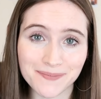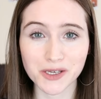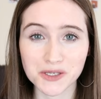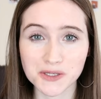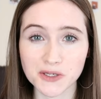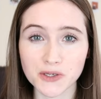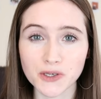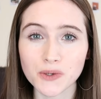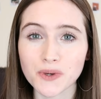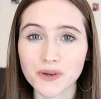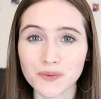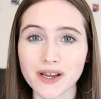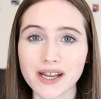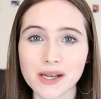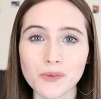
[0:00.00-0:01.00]
I do
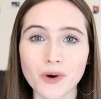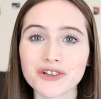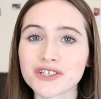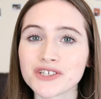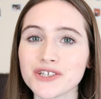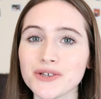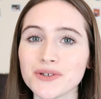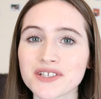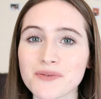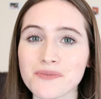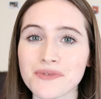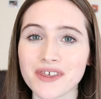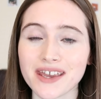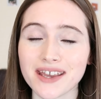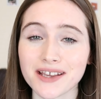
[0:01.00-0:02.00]
really want to do
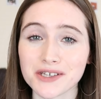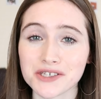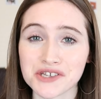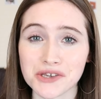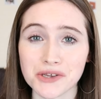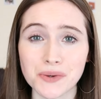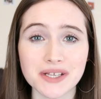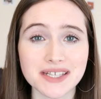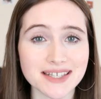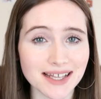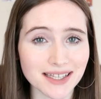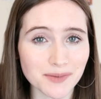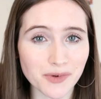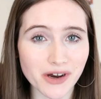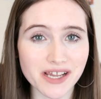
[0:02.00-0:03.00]
something to
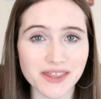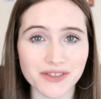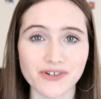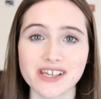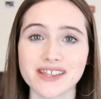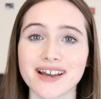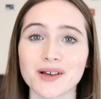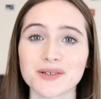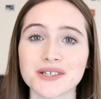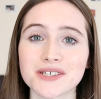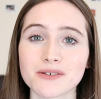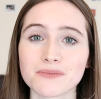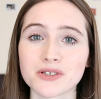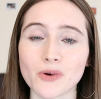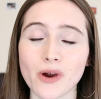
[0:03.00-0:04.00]
celebrate 3,000
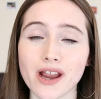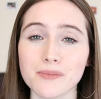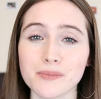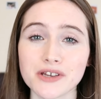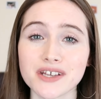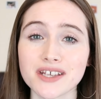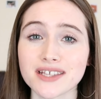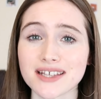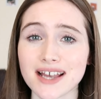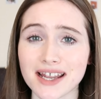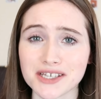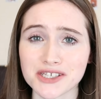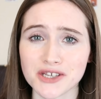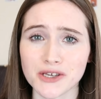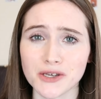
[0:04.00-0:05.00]
subscribers
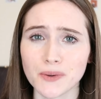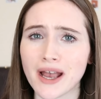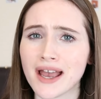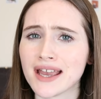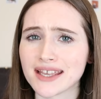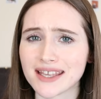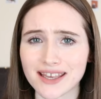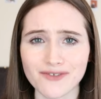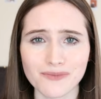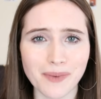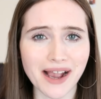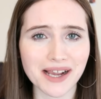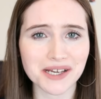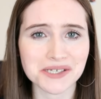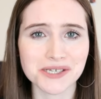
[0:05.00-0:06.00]
and to give
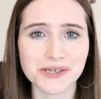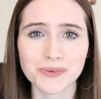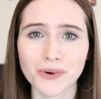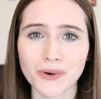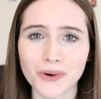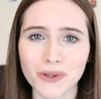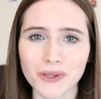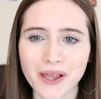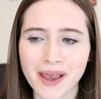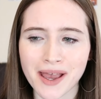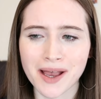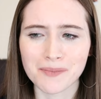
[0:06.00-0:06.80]
back to you all,